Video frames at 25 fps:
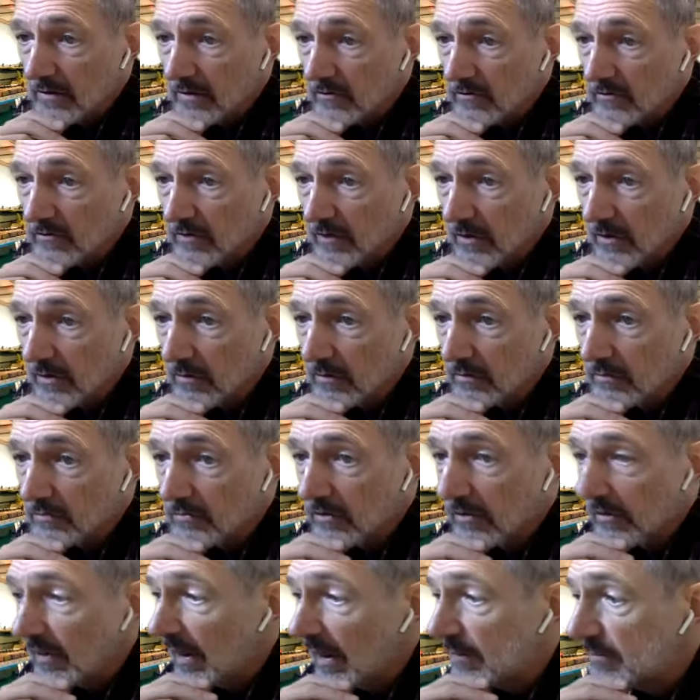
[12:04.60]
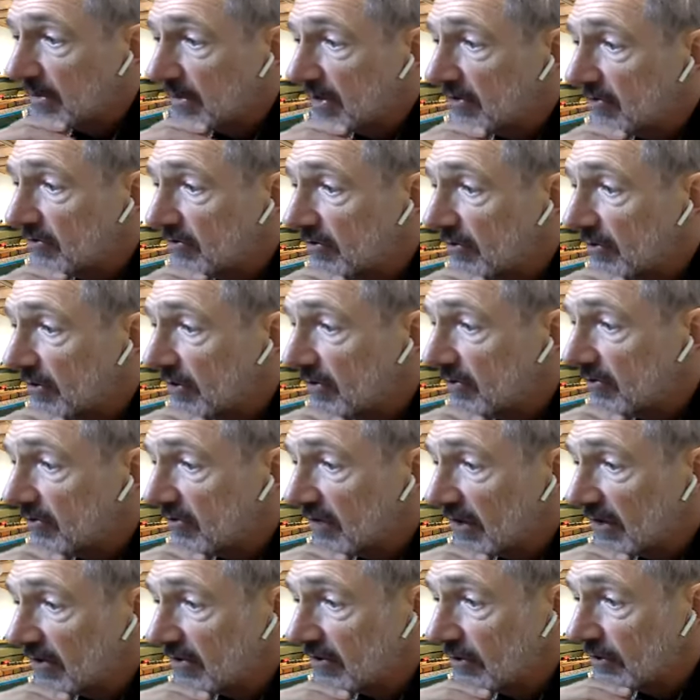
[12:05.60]
So that means you can
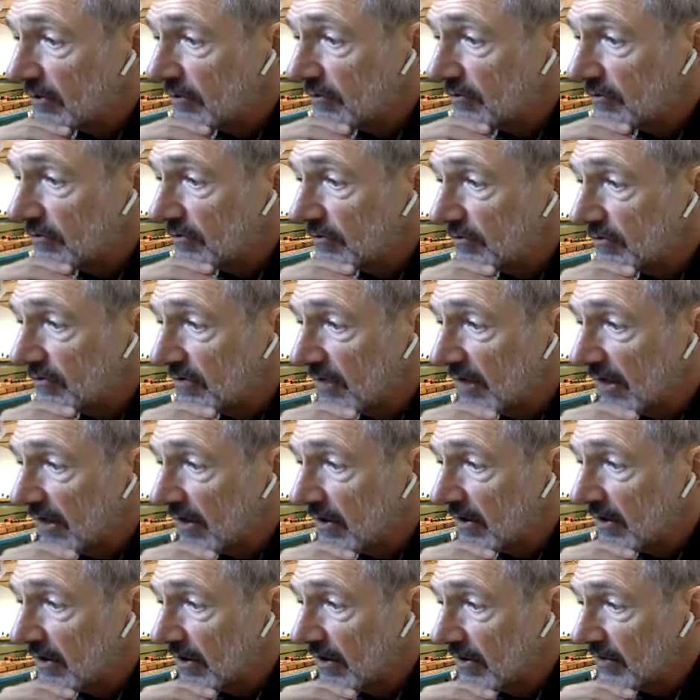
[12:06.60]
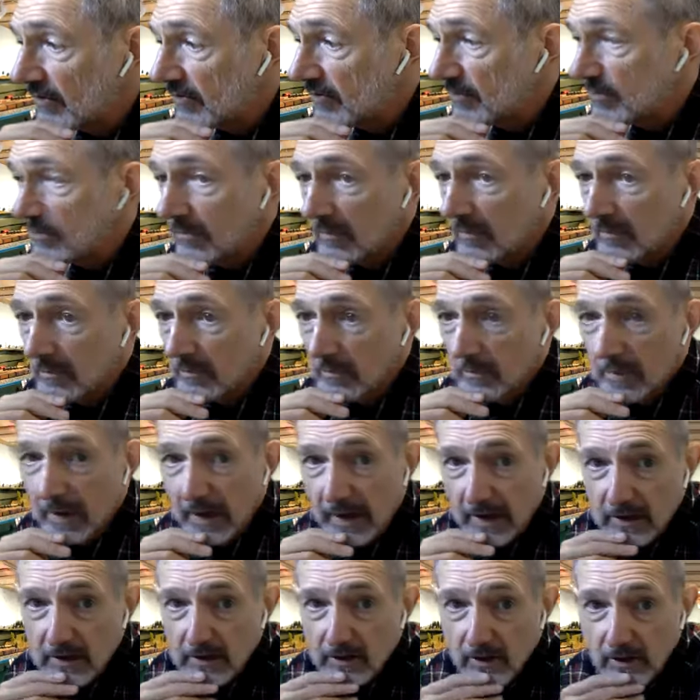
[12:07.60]
set those 2 tank cars
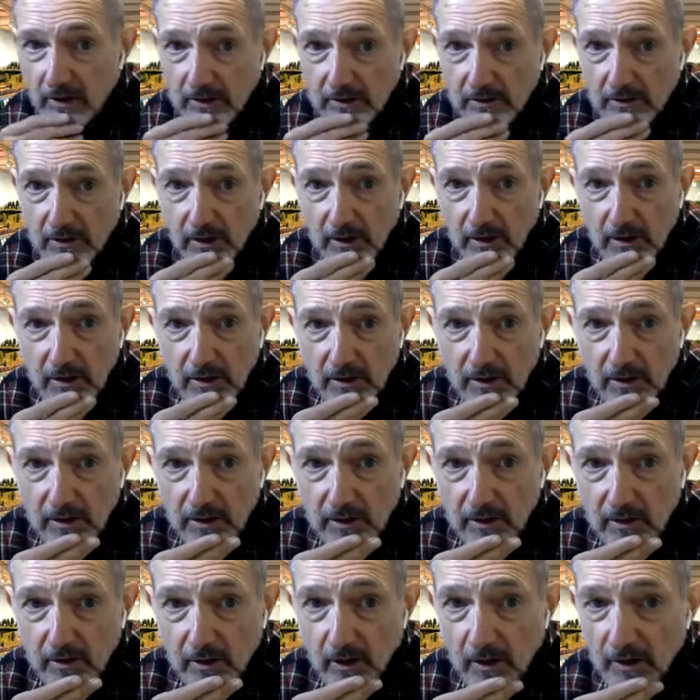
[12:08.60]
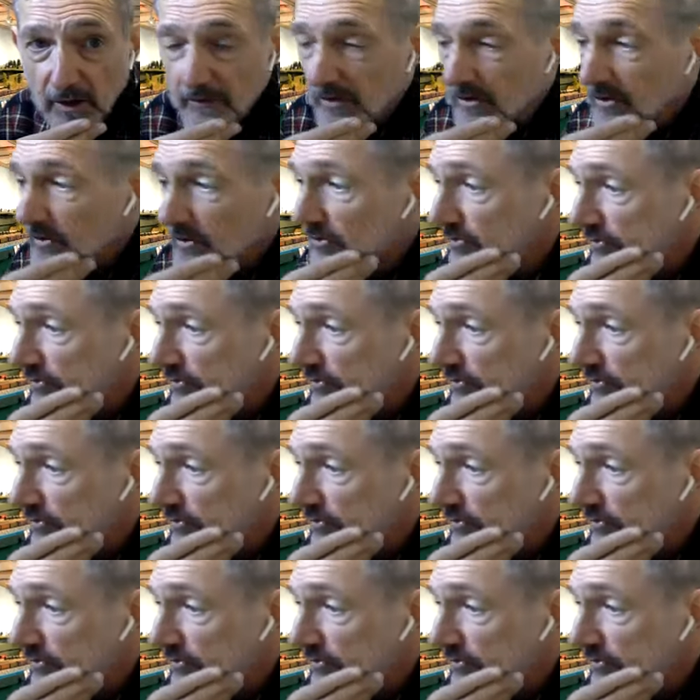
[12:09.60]
back on the new